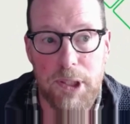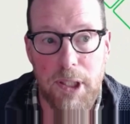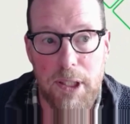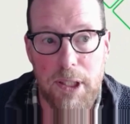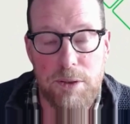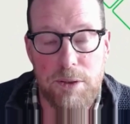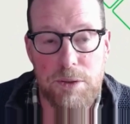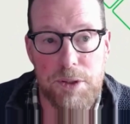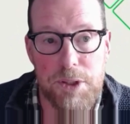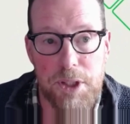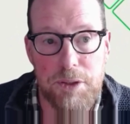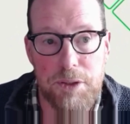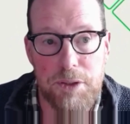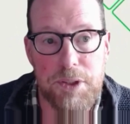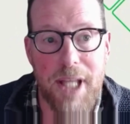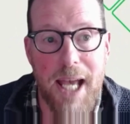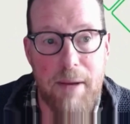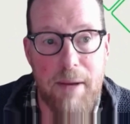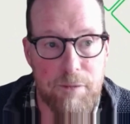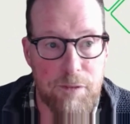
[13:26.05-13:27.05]
when they
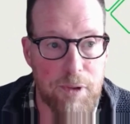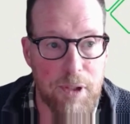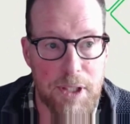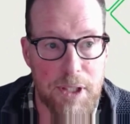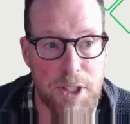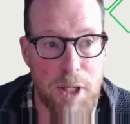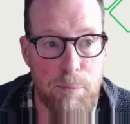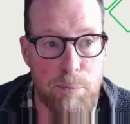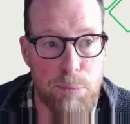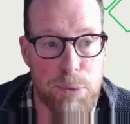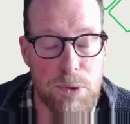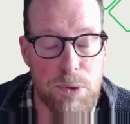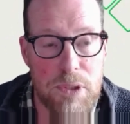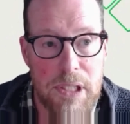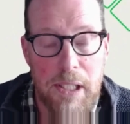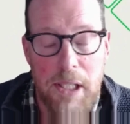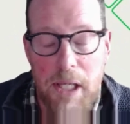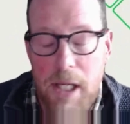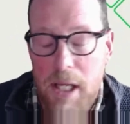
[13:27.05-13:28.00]
introduced that, for example,